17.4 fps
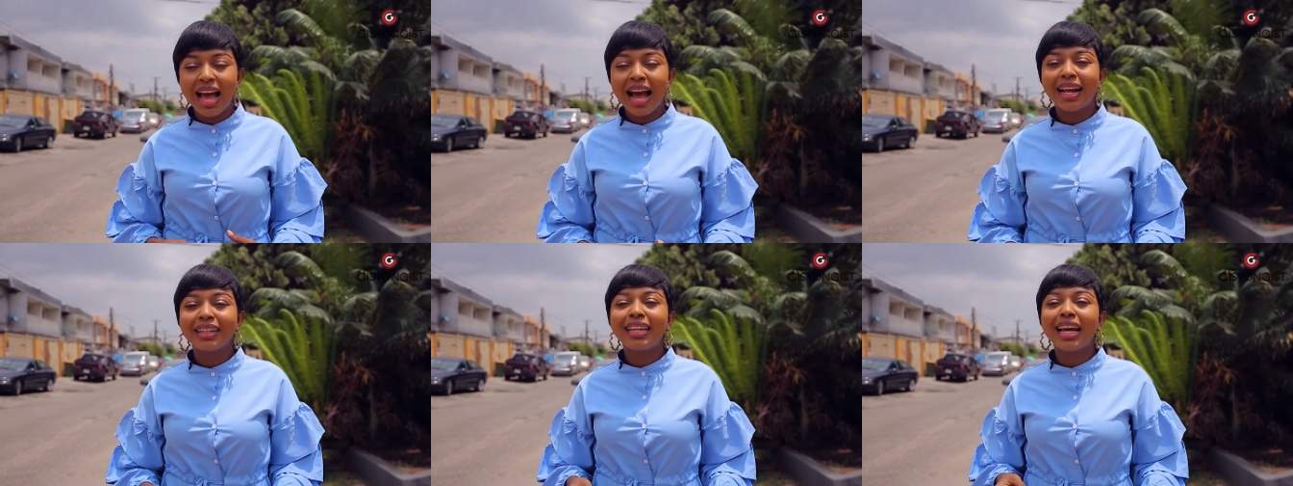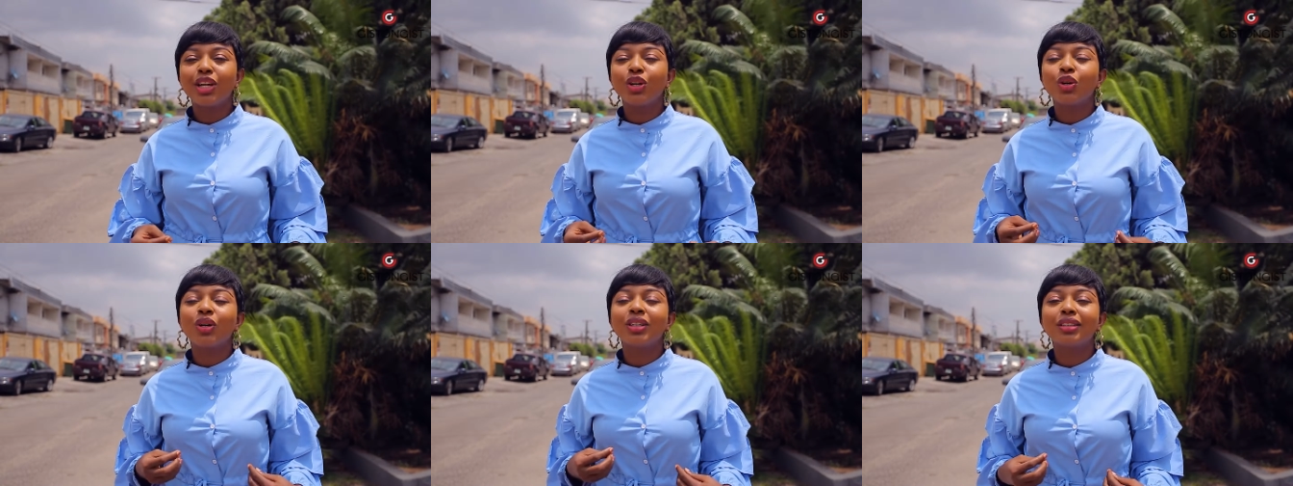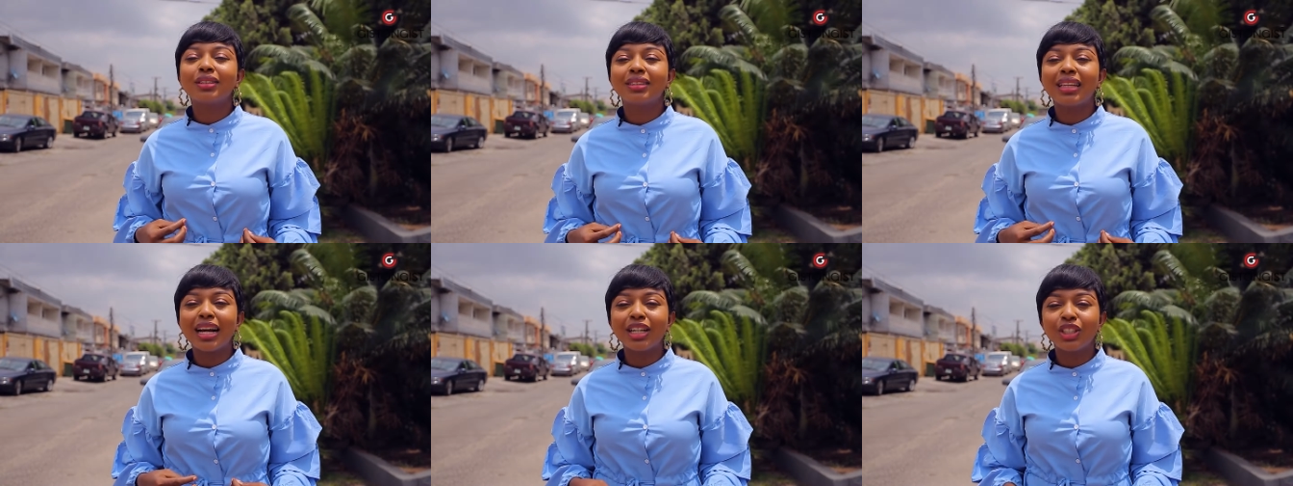and then you
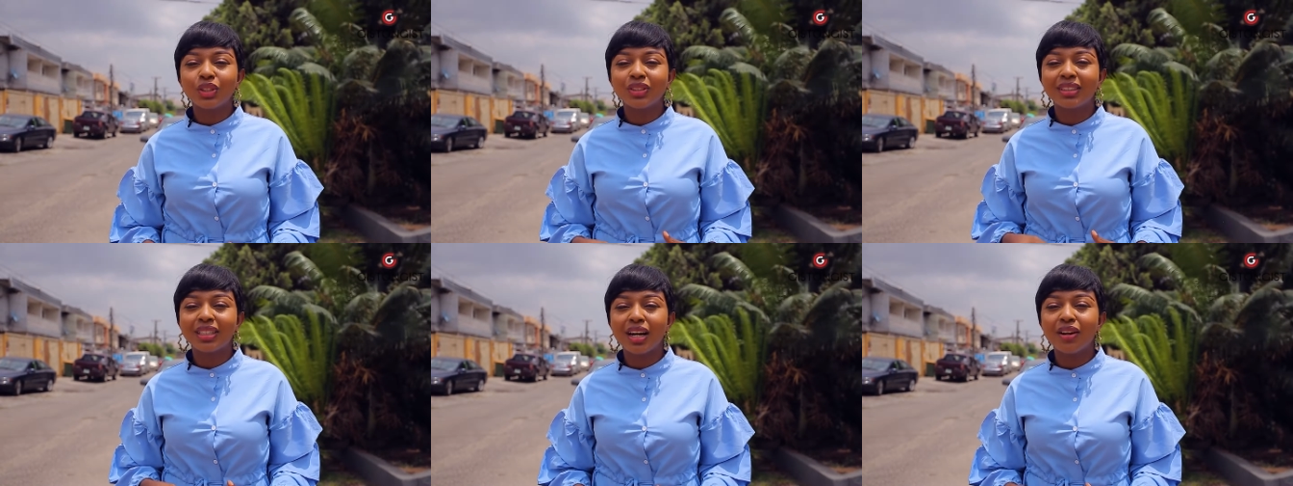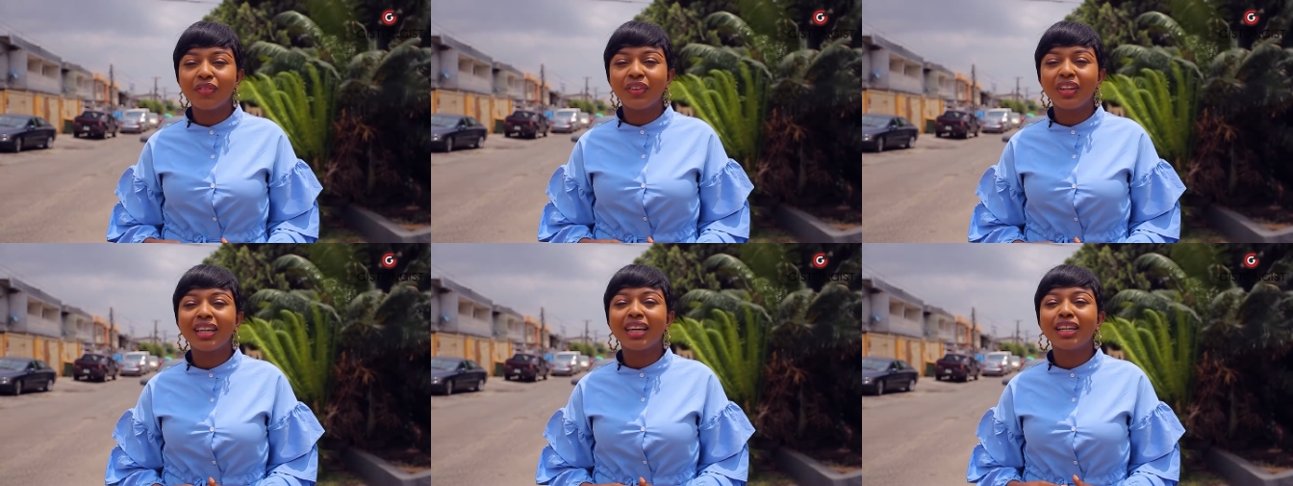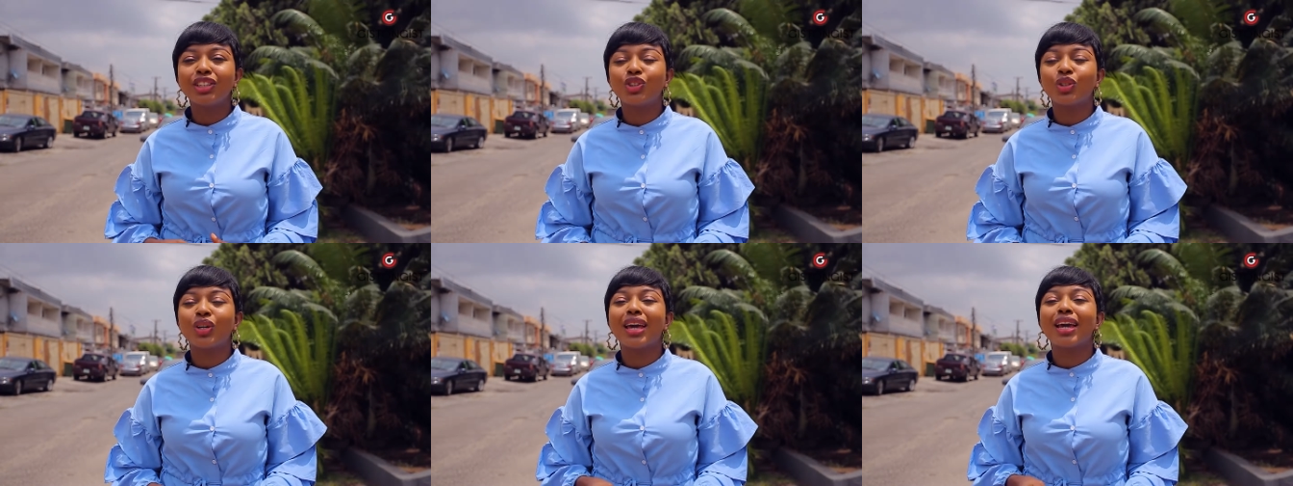understand yourself in
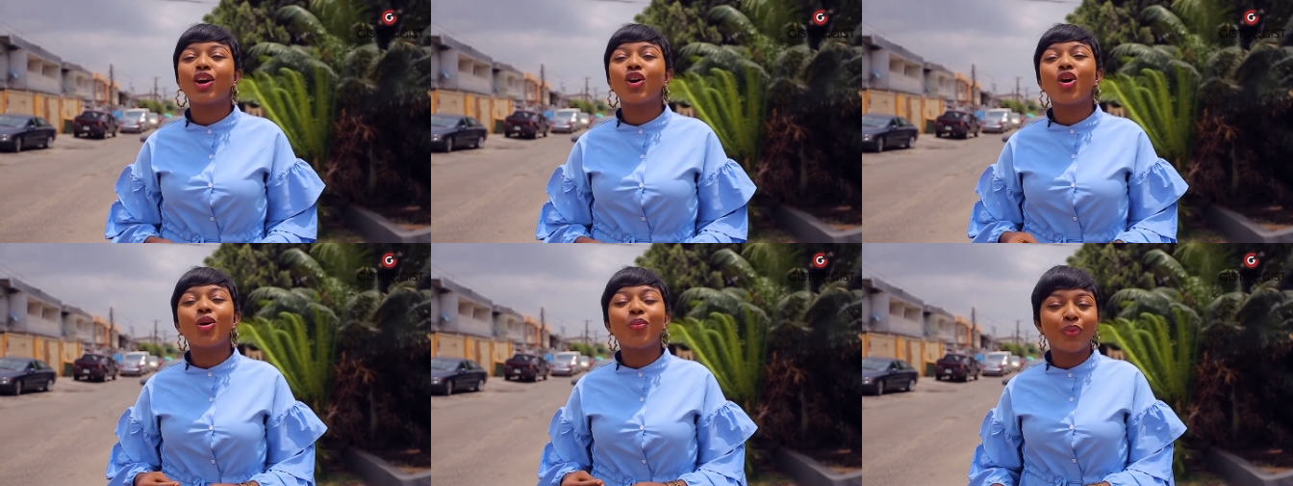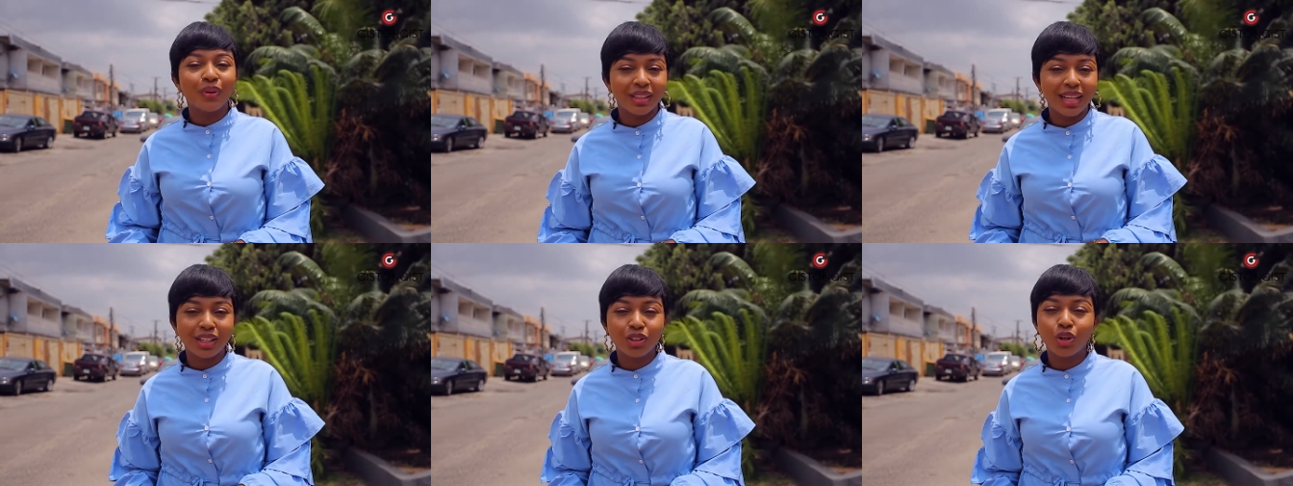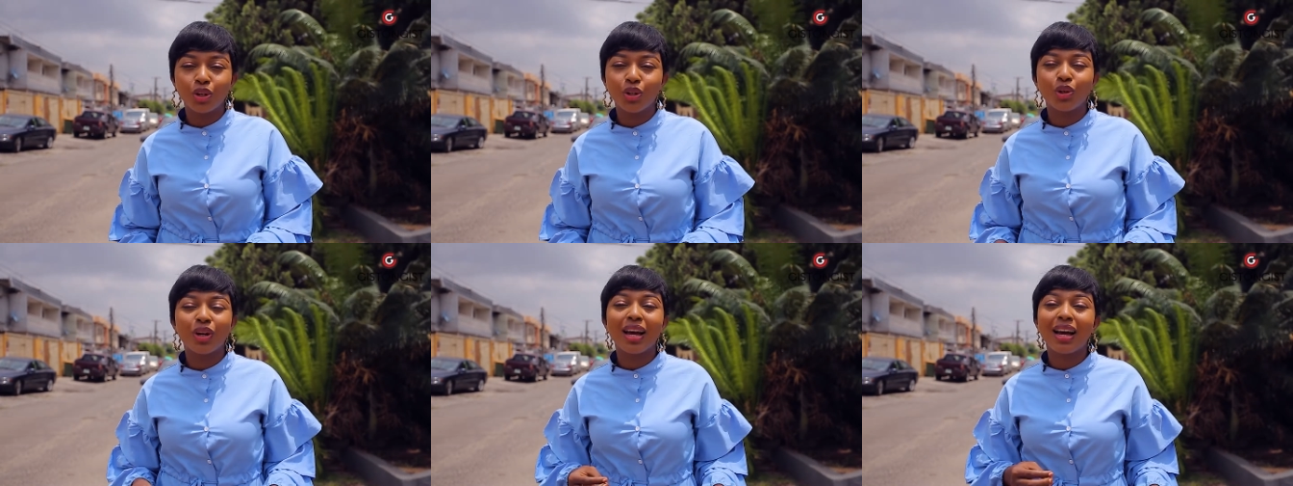case you can cope with that
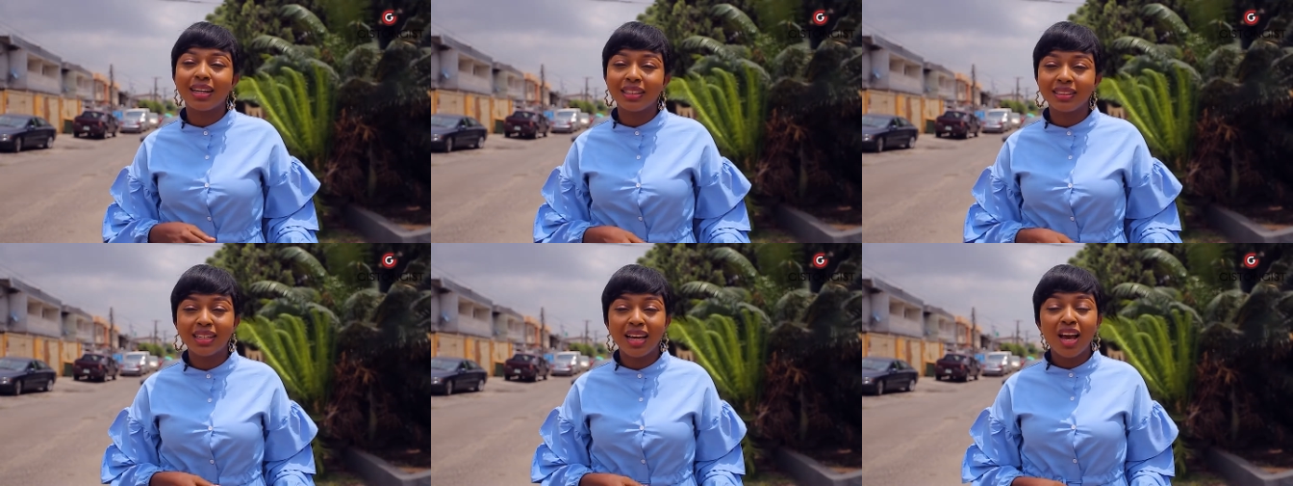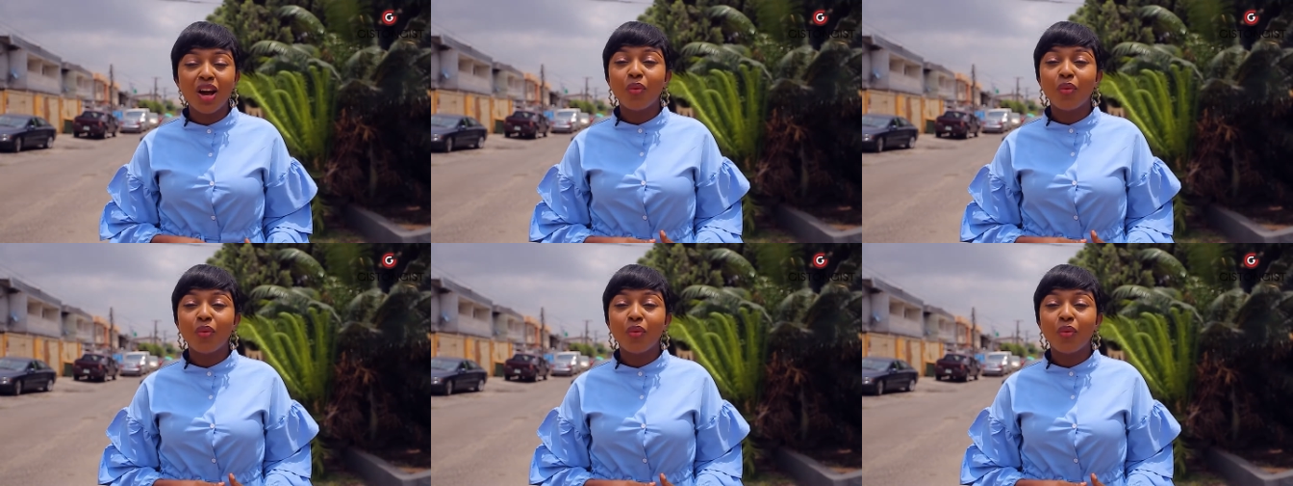or you can't.